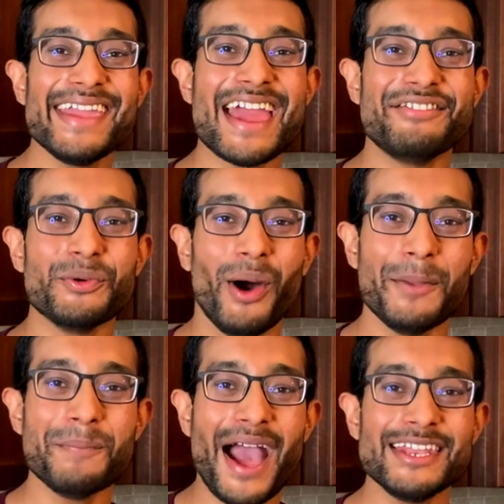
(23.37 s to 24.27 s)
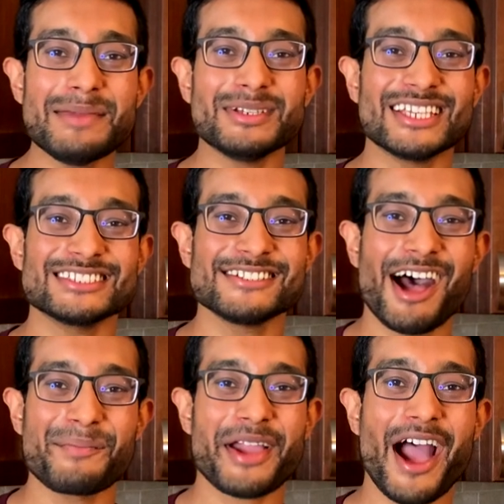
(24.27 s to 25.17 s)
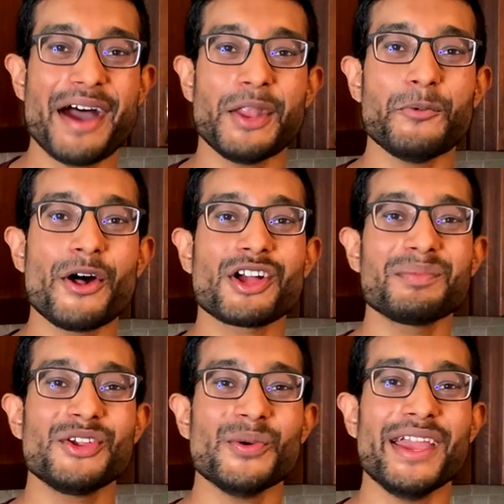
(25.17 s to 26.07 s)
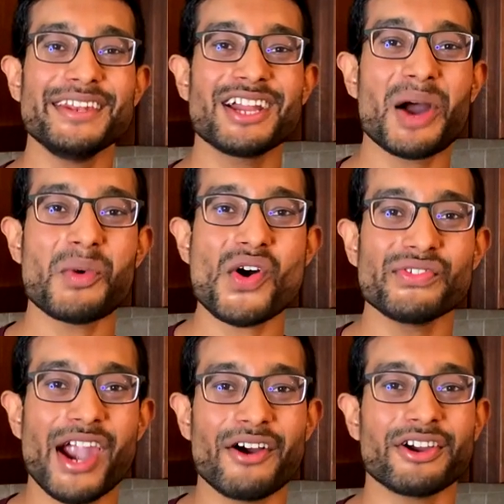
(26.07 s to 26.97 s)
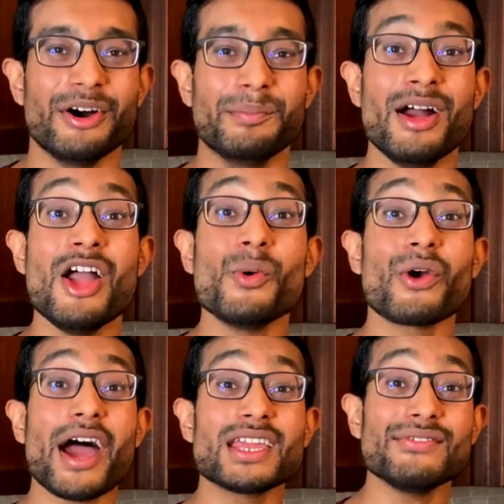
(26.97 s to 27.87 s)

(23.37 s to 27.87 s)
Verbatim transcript: everyone, my name is Hasham Khan and welcome to Income Over Outcome, where I give